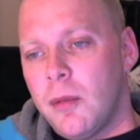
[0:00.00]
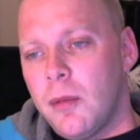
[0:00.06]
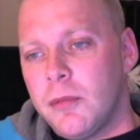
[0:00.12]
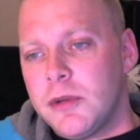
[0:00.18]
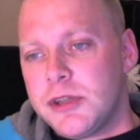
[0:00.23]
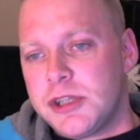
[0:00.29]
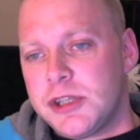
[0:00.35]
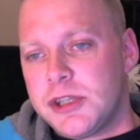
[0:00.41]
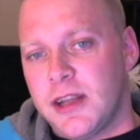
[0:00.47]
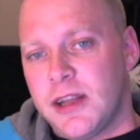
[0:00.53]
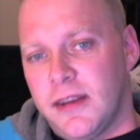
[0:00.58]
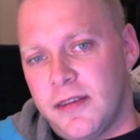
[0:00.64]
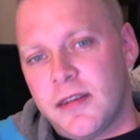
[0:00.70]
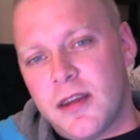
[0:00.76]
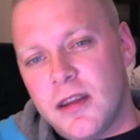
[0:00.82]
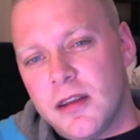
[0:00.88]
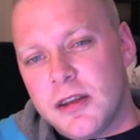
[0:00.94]
She did
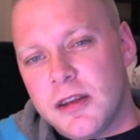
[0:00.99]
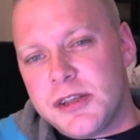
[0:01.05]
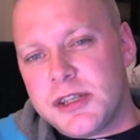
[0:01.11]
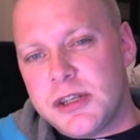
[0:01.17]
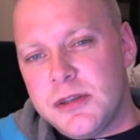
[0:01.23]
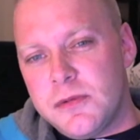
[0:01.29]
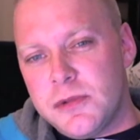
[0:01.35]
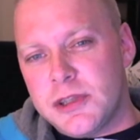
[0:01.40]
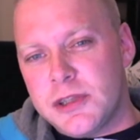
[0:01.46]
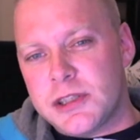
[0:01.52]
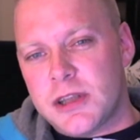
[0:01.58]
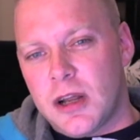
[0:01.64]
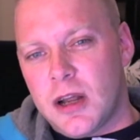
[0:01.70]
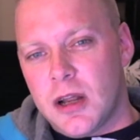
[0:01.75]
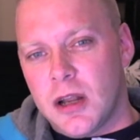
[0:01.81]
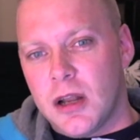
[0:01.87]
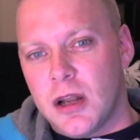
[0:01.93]
say that she was
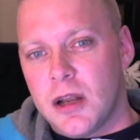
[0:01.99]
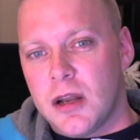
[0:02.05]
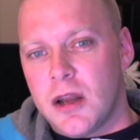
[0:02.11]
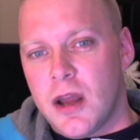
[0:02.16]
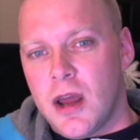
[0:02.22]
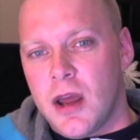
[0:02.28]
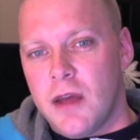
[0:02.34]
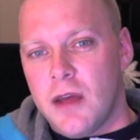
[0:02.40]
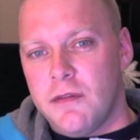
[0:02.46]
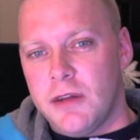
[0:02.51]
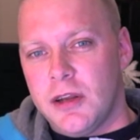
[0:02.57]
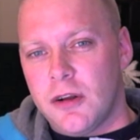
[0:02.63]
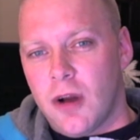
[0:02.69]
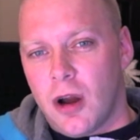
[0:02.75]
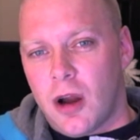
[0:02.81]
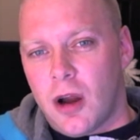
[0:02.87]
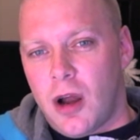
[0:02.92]
on heavy
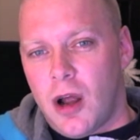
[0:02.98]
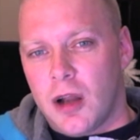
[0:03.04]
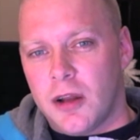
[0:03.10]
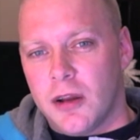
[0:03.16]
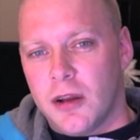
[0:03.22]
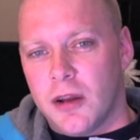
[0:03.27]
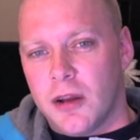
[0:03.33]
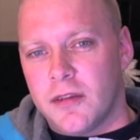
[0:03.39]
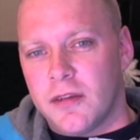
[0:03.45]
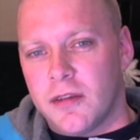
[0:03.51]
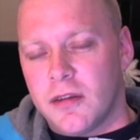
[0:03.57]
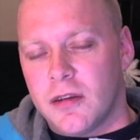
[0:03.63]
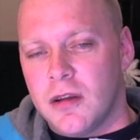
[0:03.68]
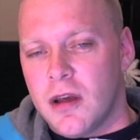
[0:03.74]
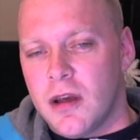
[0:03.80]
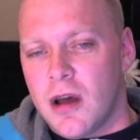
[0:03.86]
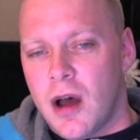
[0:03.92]
narcotics,
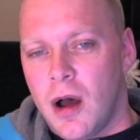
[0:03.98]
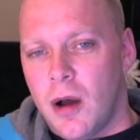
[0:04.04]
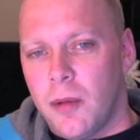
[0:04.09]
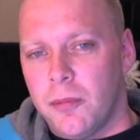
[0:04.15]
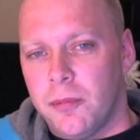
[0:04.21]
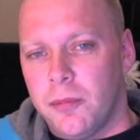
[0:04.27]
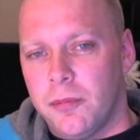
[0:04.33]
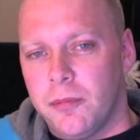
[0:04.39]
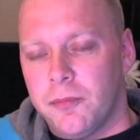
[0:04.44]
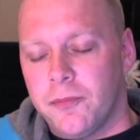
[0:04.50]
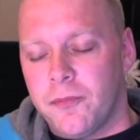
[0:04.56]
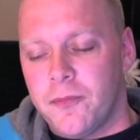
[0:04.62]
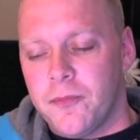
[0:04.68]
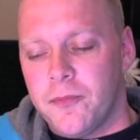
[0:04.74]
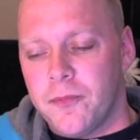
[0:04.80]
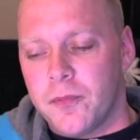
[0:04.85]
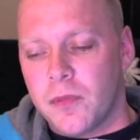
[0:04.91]

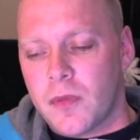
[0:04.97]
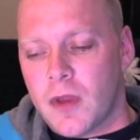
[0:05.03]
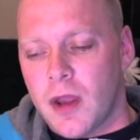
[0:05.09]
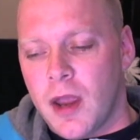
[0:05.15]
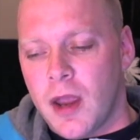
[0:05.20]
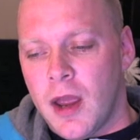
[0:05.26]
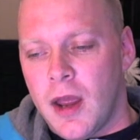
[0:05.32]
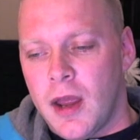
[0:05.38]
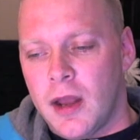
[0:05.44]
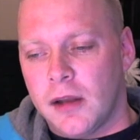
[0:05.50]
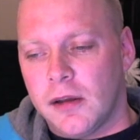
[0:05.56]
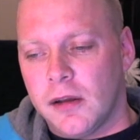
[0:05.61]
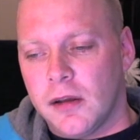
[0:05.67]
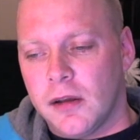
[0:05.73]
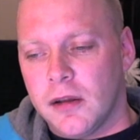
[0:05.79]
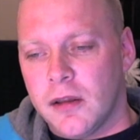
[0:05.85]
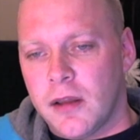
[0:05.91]

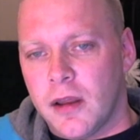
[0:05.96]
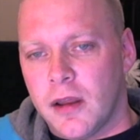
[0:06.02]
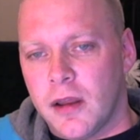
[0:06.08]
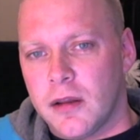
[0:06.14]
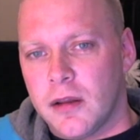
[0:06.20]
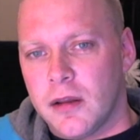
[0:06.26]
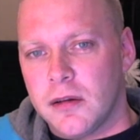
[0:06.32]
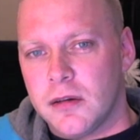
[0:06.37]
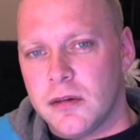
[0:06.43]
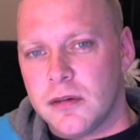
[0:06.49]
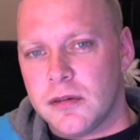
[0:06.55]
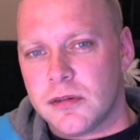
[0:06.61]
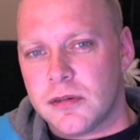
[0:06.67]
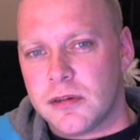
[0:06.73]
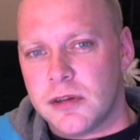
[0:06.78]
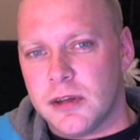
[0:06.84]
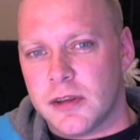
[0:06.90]
and that
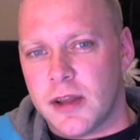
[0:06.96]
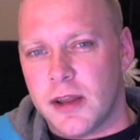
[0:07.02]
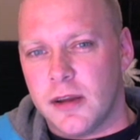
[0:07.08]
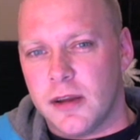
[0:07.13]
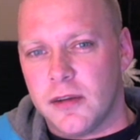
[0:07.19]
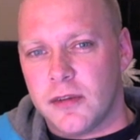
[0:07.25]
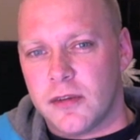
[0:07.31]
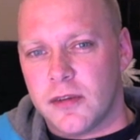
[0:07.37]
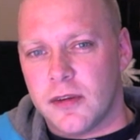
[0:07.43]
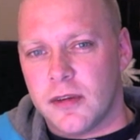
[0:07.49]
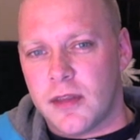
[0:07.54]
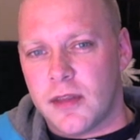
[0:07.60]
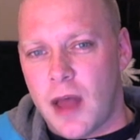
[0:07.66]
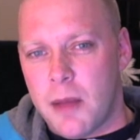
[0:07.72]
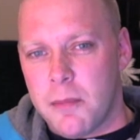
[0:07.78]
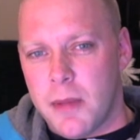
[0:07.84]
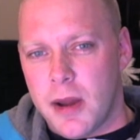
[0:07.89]
she thinks
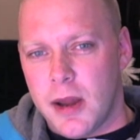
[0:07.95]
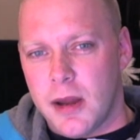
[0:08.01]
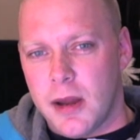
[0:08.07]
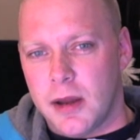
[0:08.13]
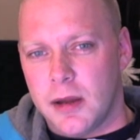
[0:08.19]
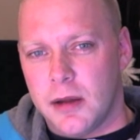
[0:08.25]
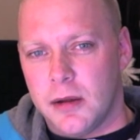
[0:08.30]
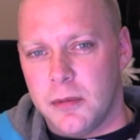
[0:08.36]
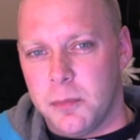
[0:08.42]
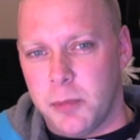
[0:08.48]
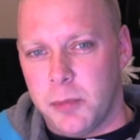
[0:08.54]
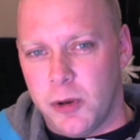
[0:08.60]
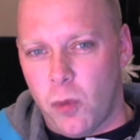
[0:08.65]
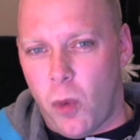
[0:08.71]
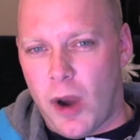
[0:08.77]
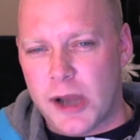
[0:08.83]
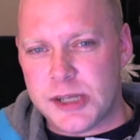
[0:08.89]
that may be
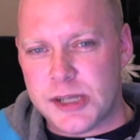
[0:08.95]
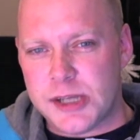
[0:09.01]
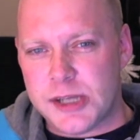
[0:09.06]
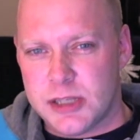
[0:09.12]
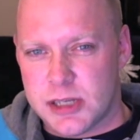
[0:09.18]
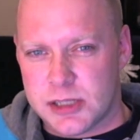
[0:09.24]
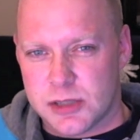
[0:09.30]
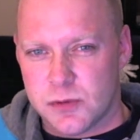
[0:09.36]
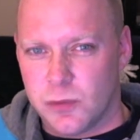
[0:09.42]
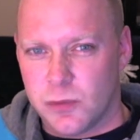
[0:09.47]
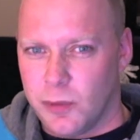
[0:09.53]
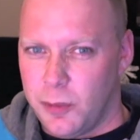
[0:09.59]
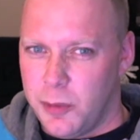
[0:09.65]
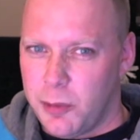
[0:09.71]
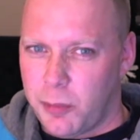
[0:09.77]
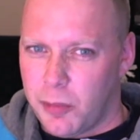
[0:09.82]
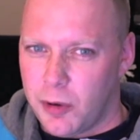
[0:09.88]
why she doesn't
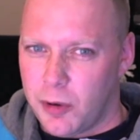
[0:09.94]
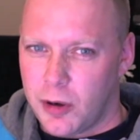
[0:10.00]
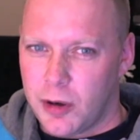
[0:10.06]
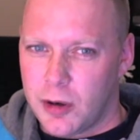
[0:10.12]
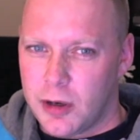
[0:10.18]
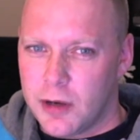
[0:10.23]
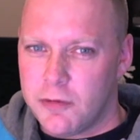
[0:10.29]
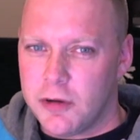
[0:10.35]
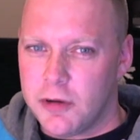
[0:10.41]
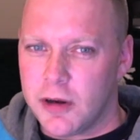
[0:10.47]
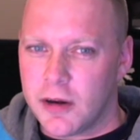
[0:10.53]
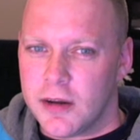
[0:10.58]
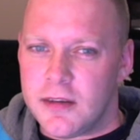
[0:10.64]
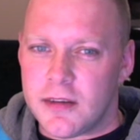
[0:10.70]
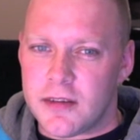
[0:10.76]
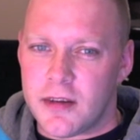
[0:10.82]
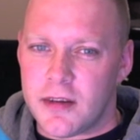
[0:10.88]
remember giving
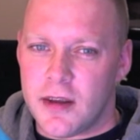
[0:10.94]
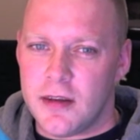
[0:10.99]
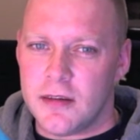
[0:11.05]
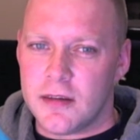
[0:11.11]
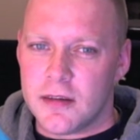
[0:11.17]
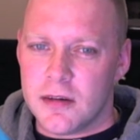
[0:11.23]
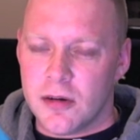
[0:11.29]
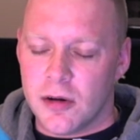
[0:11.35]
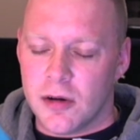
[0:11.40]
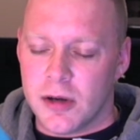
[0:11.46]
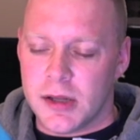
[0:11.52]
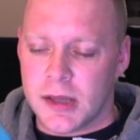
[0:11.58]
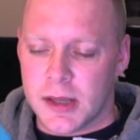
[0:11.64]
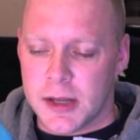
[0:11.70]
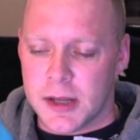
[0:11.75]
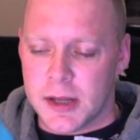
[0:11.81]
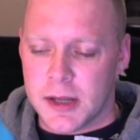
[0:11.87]
consent or
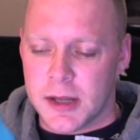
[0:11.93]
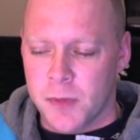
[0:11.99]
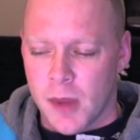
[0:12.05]
anything.